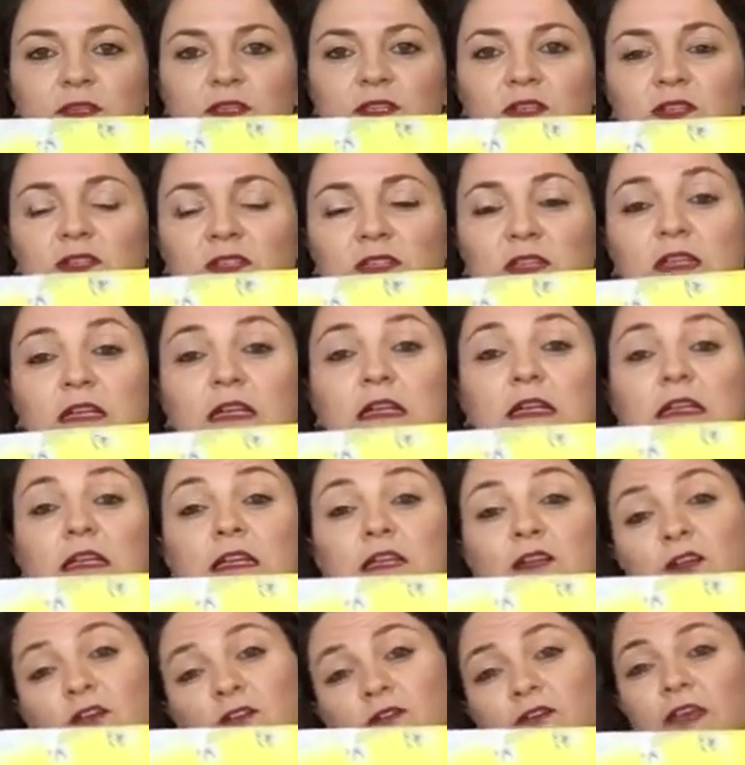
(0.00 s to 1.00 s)
There's the
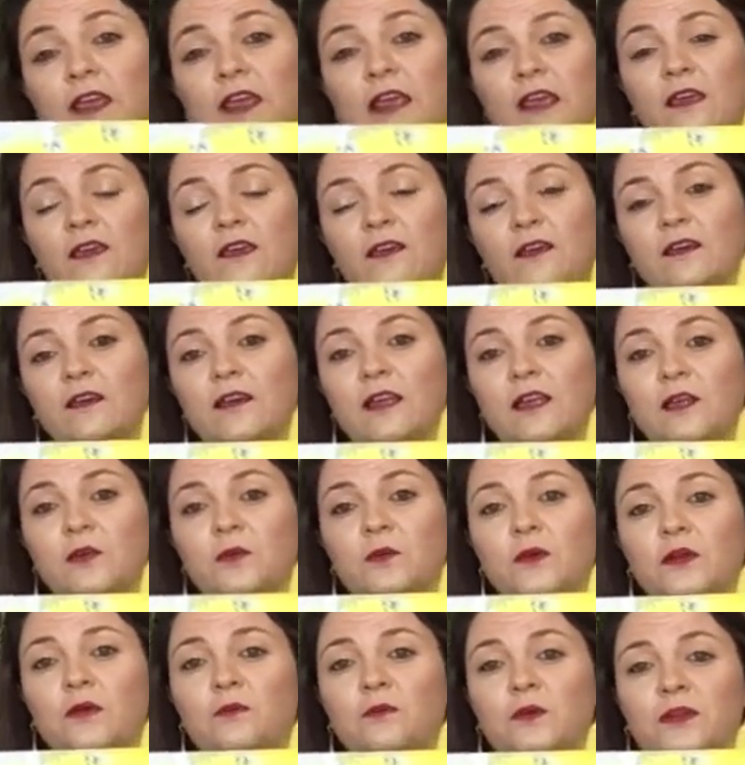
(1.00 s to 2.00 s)
calligraphy ink,
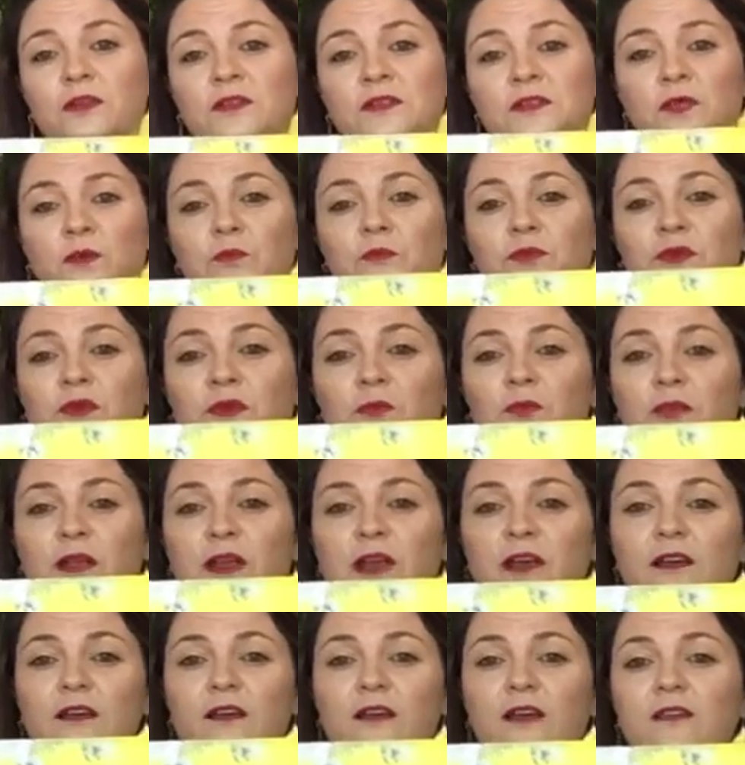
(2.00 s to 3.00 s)
anywhere where you see pure
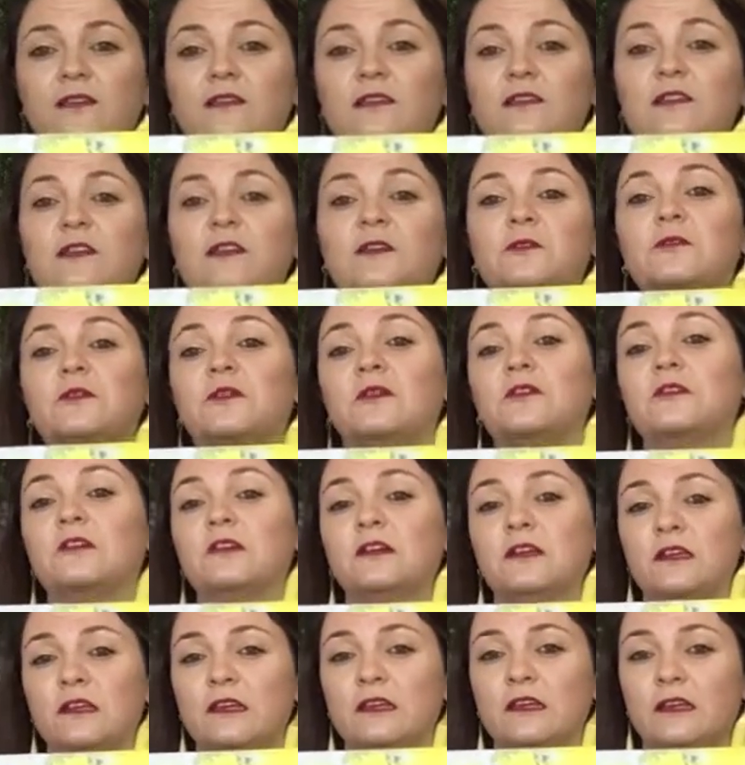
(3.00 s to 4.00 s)
black, and the liquid
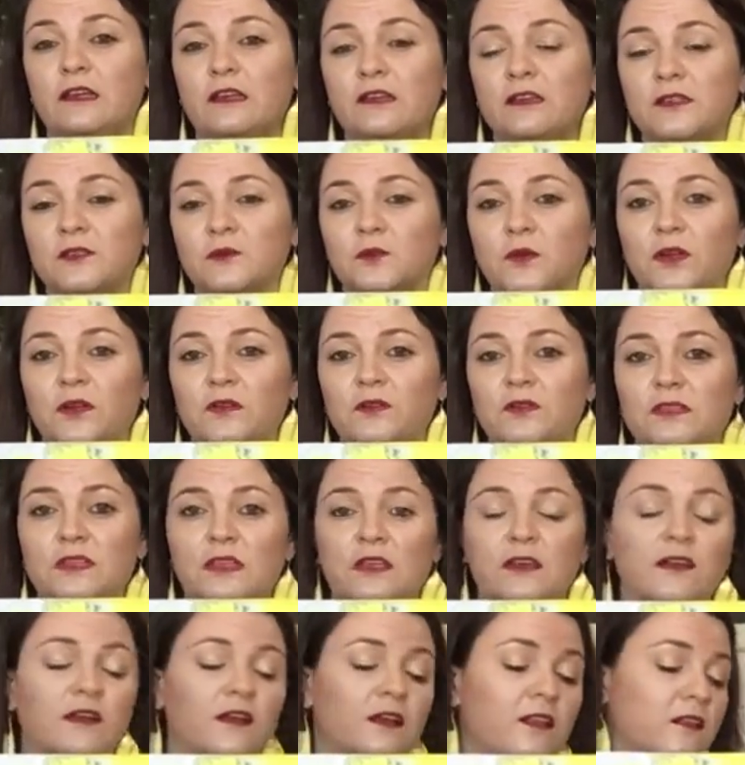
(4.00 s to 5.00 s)
acrylic ink is where you
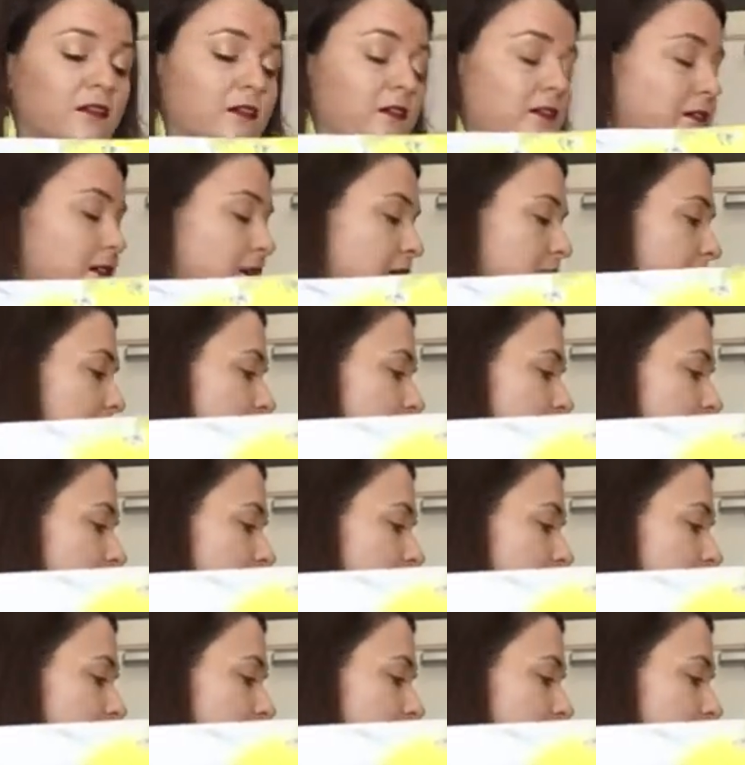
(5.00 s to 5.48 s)
see color.